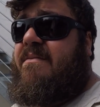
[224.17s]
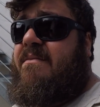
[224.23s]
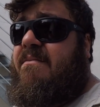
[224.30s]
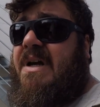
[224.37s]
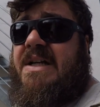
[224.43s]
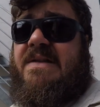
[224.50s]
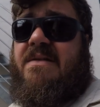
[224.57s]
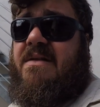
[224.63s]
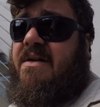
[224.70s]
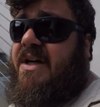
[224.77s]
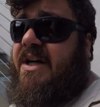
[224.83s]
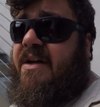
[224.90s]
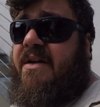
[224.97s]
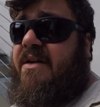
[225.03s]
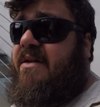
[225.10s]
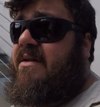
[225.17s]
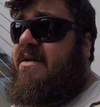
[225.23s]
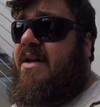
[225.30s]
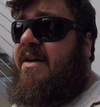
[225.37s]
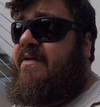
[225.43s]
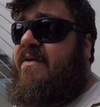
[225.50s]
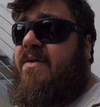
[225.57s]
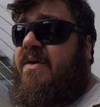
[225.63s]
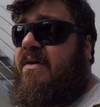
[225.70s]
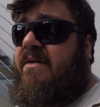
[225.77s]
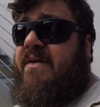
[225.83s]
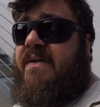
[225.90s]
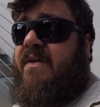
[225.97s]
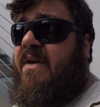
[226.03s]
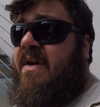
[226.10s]
mussel crack. I've caught
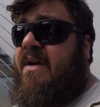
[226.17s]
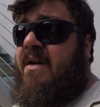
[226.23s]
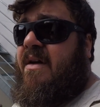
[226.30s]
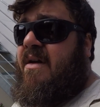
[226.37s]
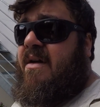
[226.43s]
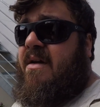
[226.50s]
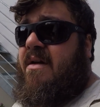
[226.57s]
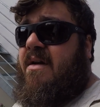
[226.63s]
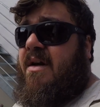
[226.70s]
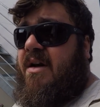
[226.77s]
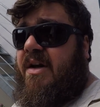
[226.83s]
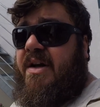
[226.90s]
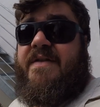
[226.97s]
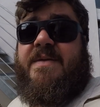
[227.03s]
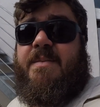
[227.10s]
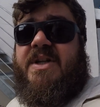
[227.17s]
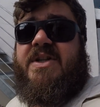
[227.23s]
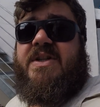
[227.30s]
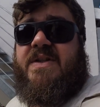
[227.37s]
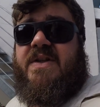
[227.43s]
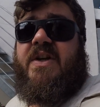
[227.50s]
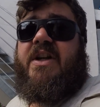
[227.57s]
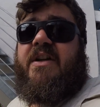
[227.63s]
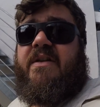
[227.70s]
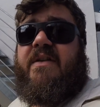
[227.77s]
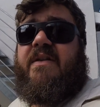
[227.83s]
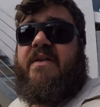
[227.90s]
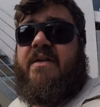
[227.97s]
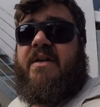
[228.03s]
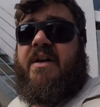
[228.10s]
a lot of species on it.
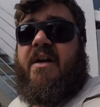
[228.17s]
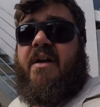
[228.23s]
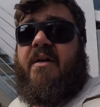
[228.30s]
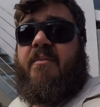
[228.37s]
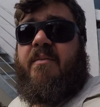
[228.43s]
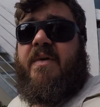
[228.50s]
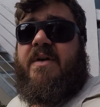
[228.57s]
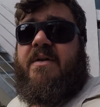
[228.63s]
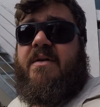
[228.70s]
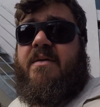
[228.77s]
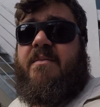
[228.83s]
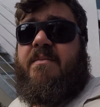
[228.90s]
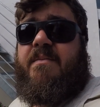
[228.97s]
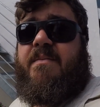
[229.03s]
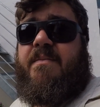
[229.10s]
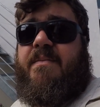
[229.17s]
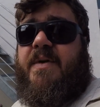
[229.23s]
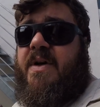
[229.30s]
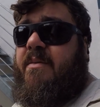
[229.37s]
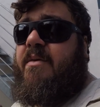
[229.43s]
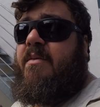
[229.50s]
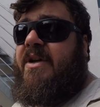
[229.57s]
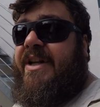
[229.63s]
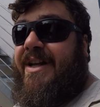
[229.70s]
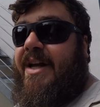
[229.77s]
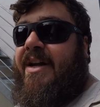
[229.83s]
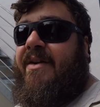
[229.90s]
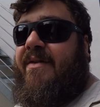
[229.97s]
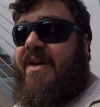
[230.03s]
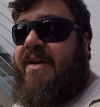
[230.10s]
Probably
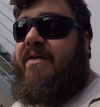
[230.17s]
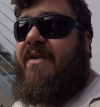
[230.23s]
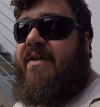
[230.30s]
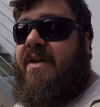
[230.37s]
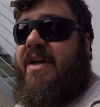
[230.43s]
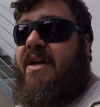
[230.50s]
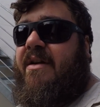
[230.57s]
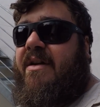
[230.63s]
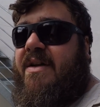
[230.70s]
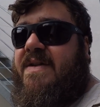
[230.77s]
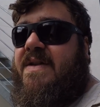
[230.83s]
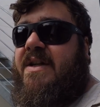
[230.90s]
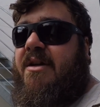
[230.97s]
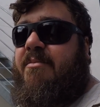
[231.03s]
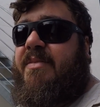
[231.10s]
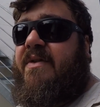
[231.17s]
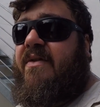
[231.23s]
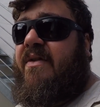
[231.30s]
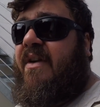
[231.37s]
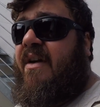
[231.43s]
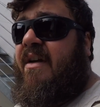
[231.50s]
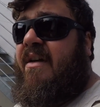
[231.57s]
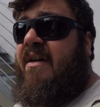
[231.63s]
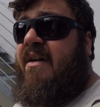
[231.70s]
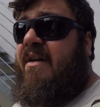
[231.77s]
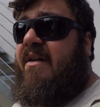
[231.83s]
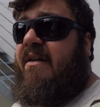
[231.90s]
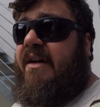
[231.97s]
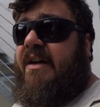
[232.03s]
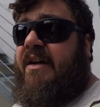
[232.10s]
everything except
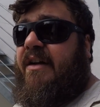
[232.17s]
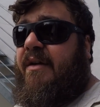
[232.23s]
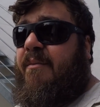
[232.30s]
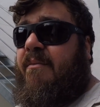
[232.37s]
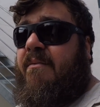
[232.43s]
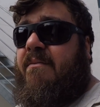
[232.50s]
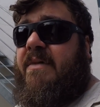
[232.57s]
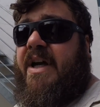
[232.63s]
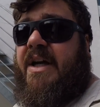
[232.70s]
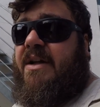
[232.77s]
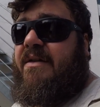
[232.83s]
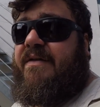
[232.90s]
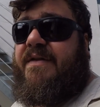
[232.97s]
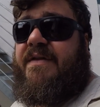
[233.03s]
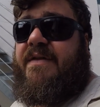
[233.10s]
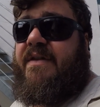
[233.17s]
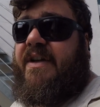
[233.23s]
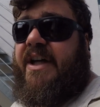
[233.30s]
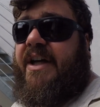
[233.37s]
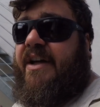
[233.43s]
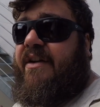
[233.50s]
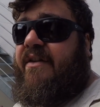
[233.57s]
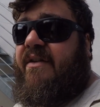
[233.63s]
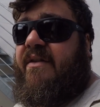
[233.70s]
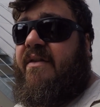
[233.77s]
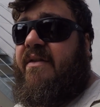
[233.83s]
elf and